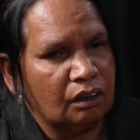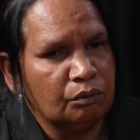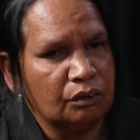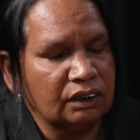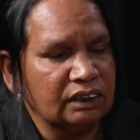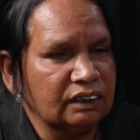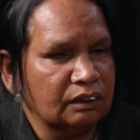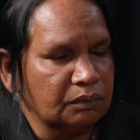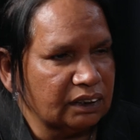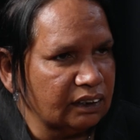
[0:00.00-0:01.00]
When I see
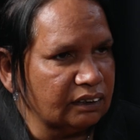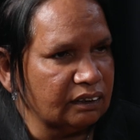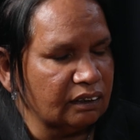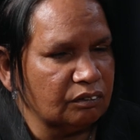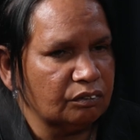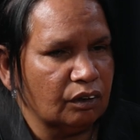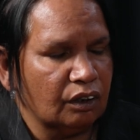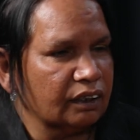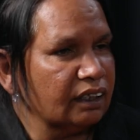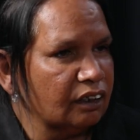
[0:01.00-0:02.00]
some sad stuff,
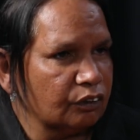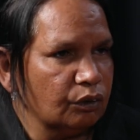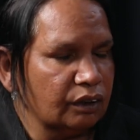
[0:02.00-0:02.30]
I can't cry.